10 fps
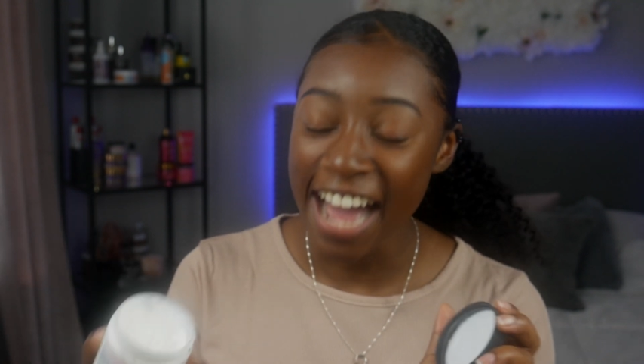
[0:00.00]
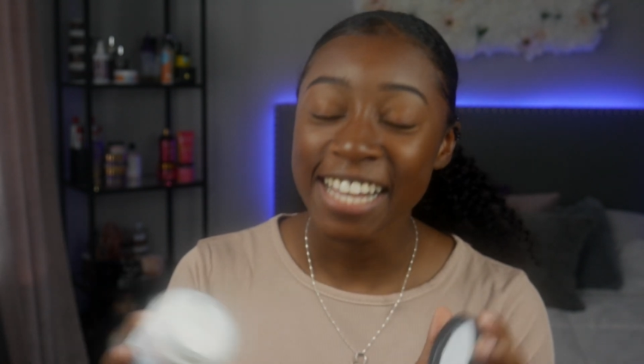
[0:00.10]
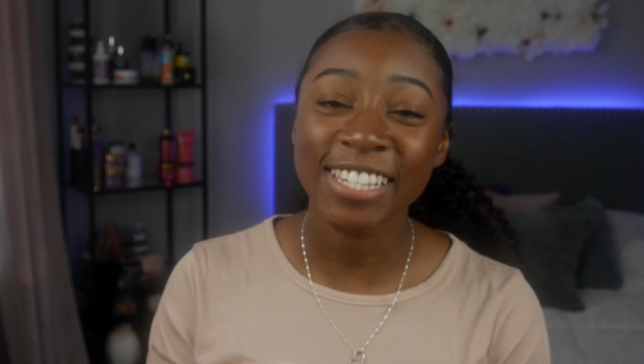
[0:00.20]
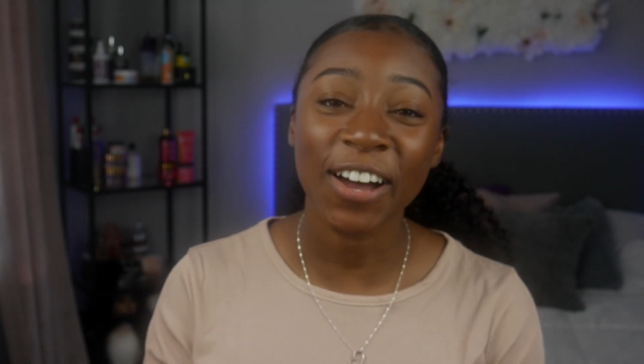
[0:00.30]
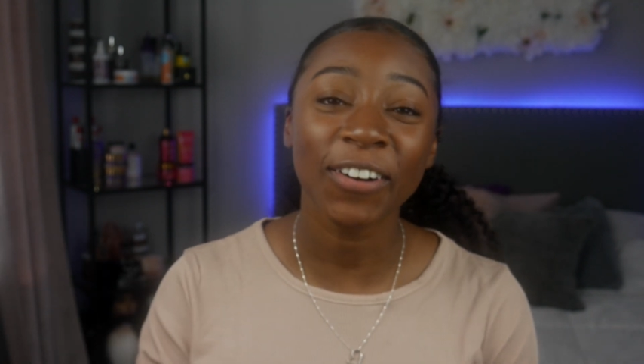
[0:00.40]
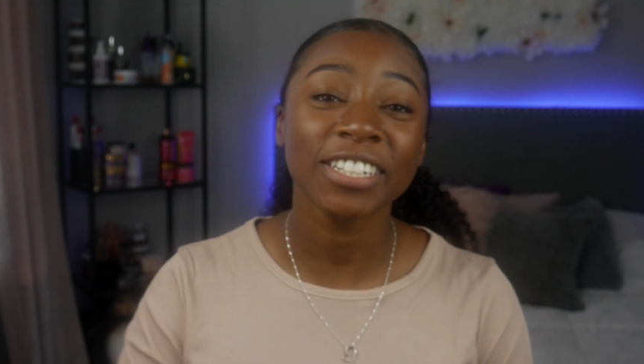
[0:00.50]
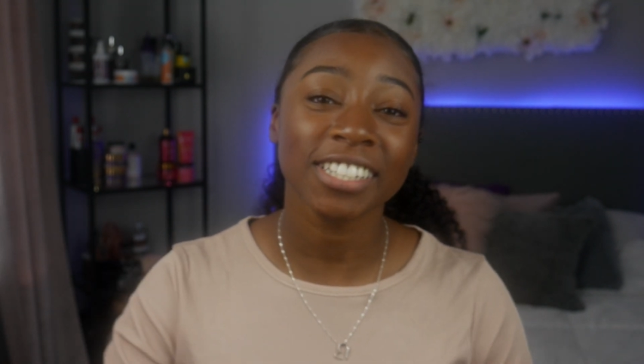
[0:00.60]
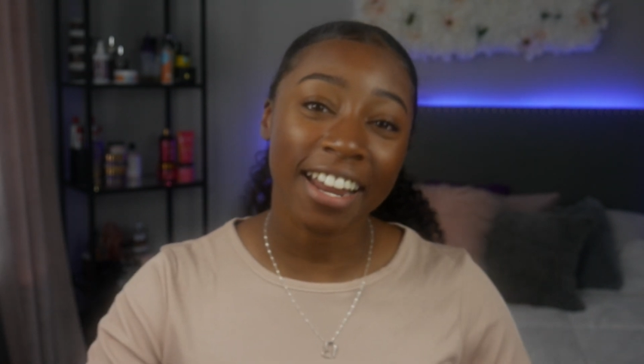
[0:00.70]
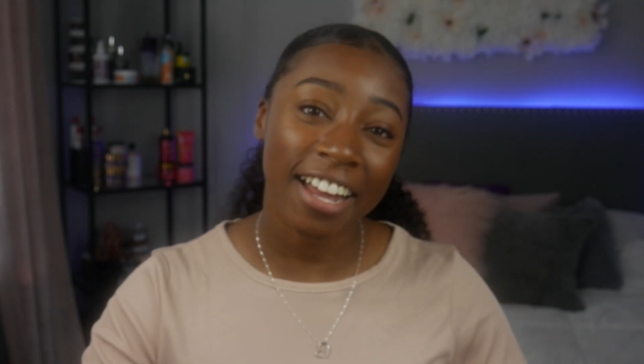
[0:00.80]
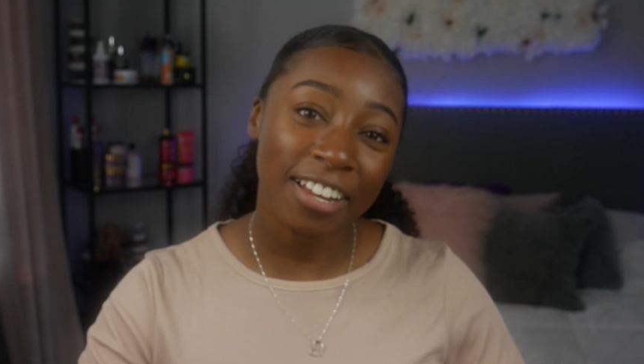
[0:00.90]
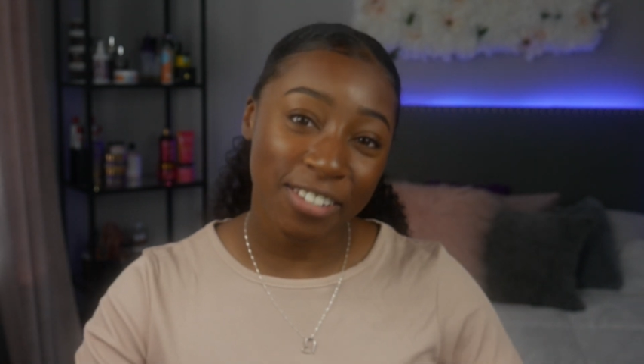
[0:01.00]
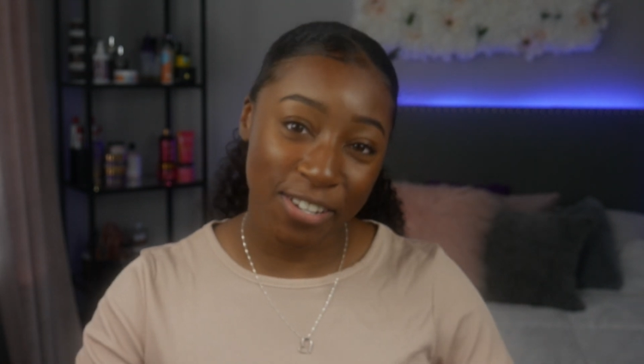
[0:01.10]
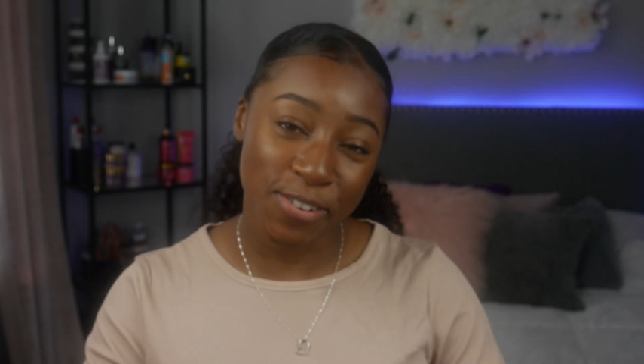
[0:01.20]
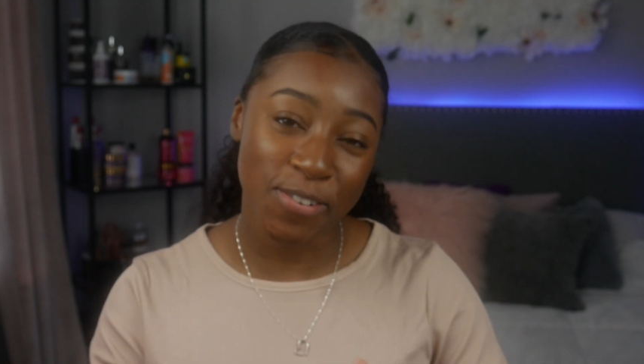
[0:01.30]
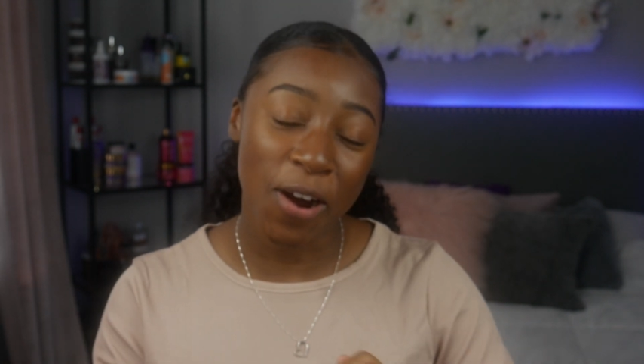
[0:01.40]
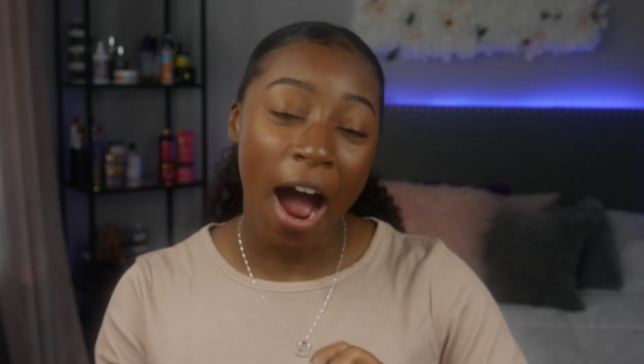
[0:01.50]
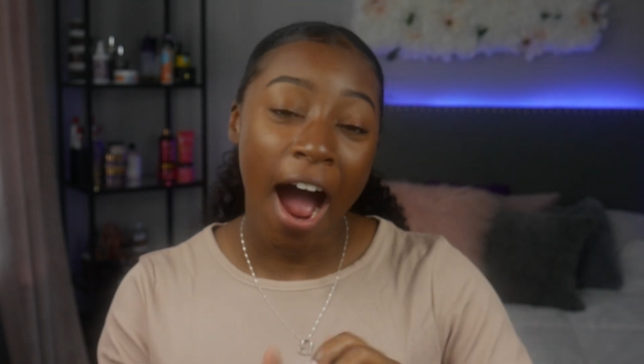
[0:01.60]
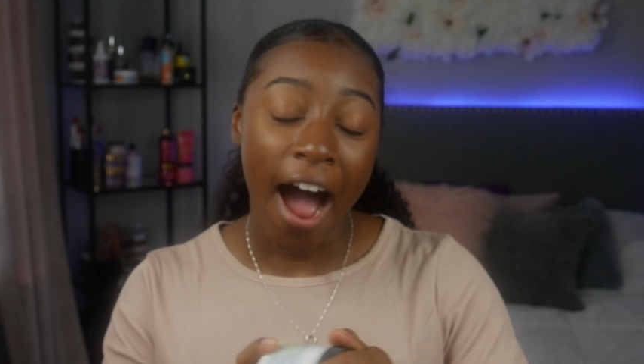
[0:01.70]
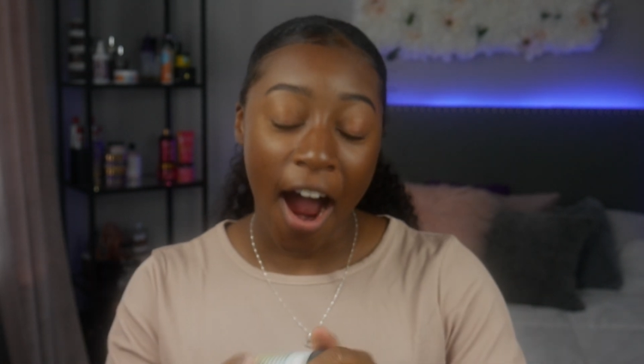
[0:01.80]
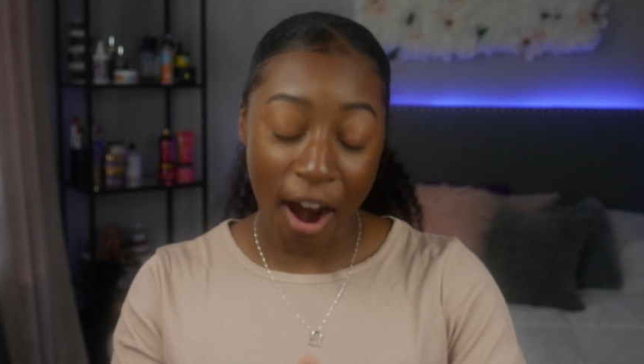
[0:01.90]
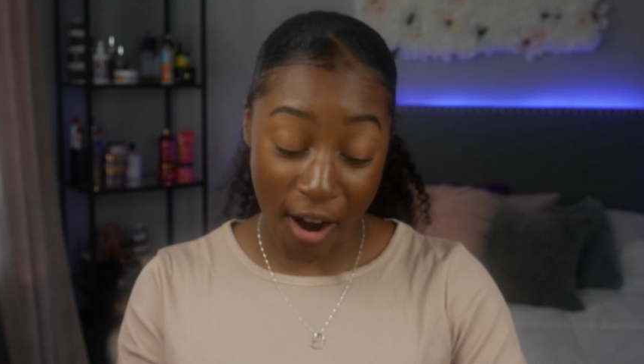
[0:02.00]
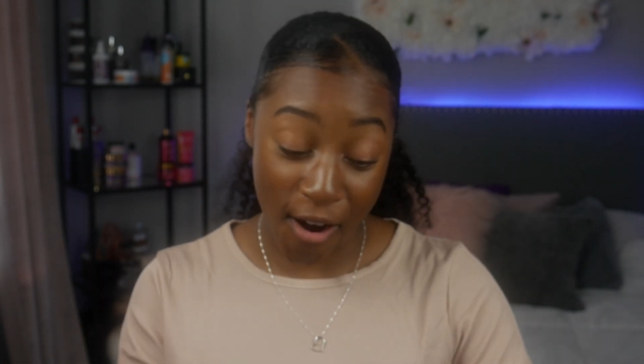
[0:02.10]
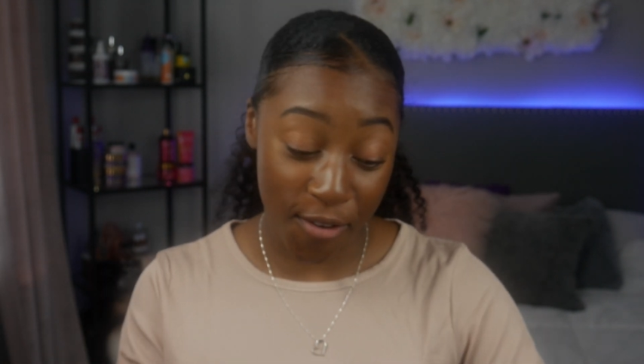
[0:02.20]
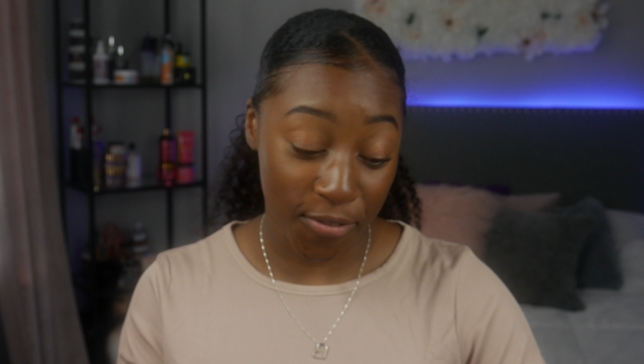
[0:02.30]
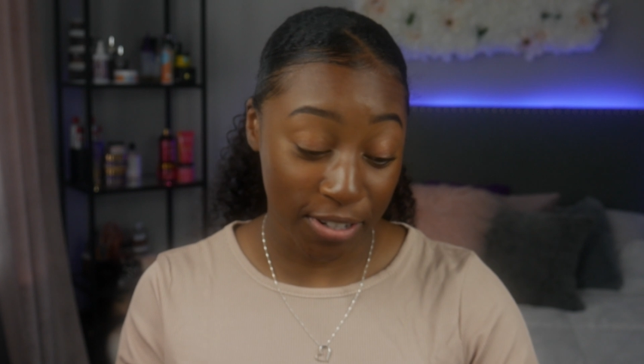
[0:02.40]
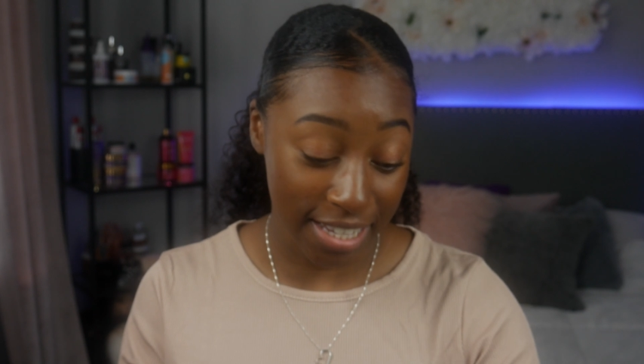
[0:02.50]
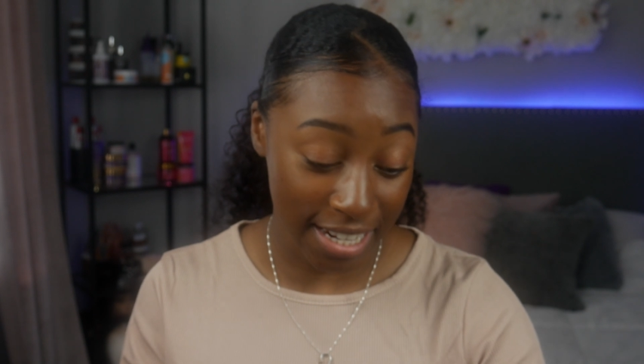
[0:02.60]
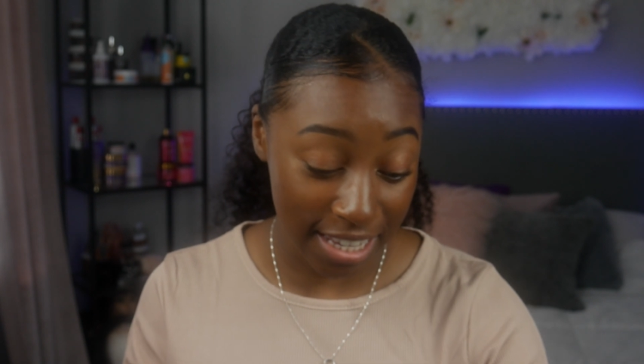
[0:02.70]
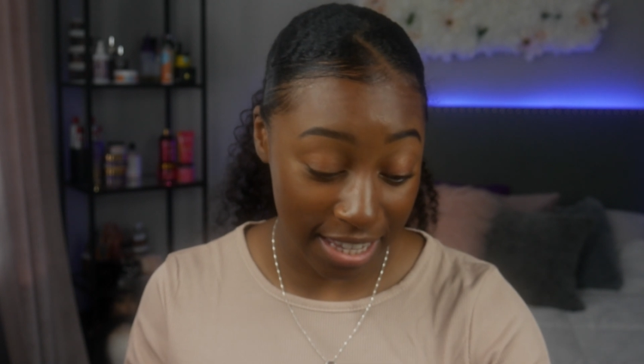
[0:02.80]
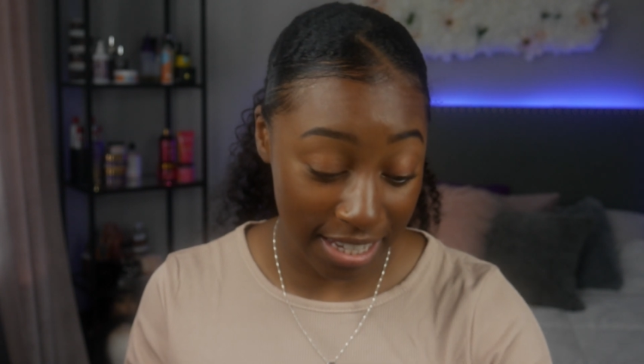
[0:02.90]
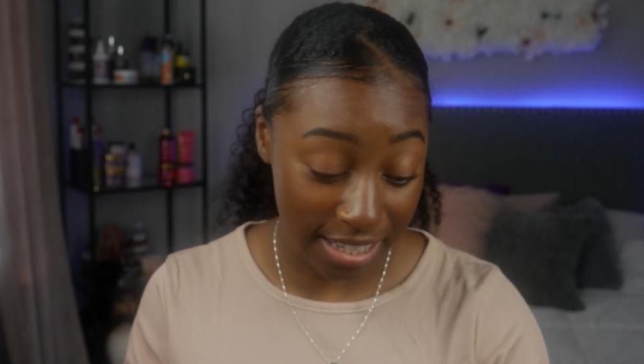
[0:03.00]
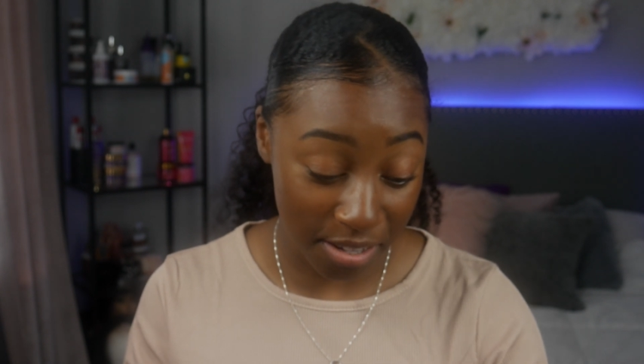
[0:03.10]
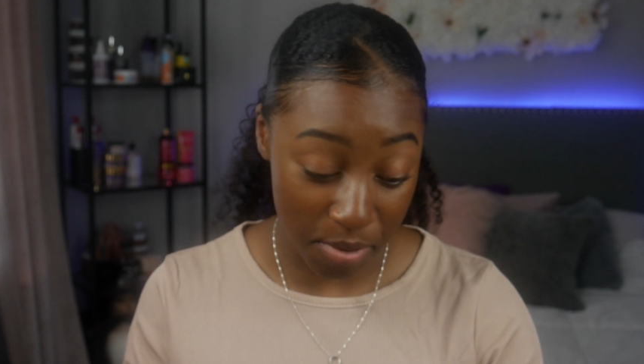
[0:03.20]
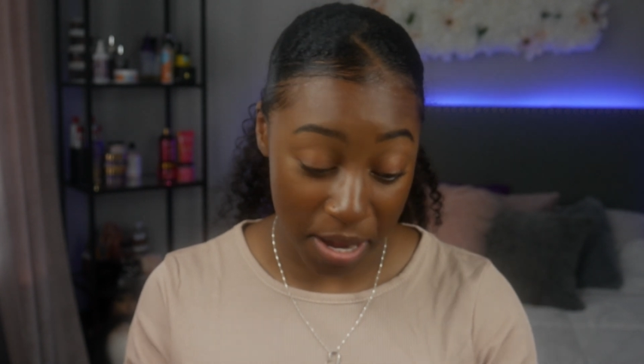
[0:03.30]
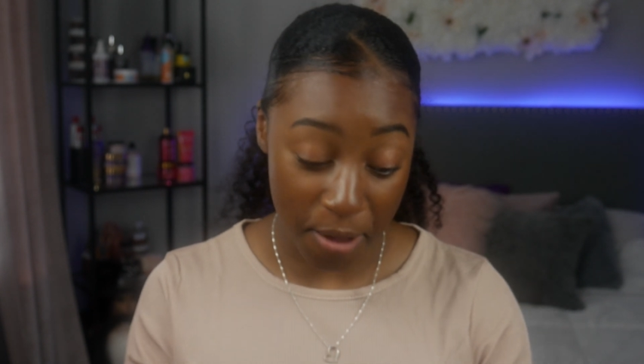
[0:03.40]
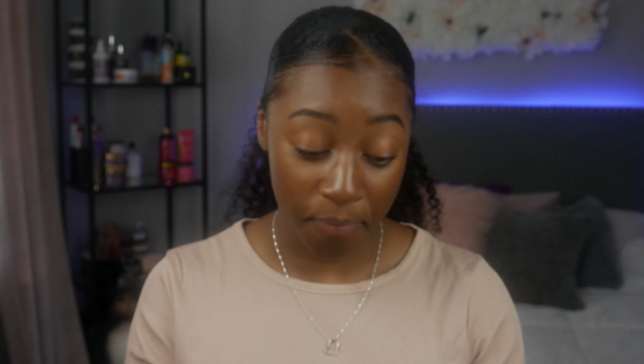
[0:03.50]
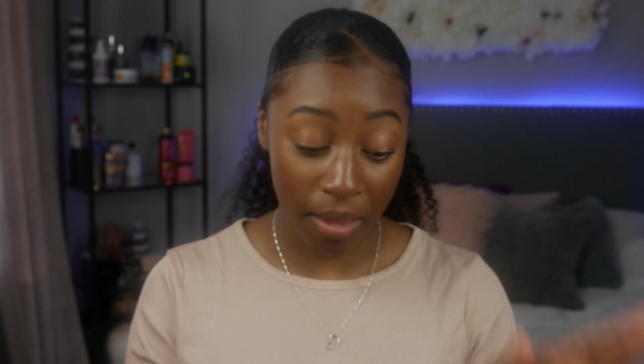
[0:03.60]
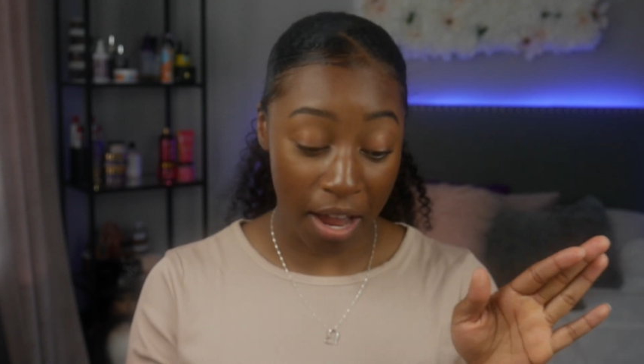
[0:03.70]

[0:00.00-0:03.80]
So shout out to her for sending these to me.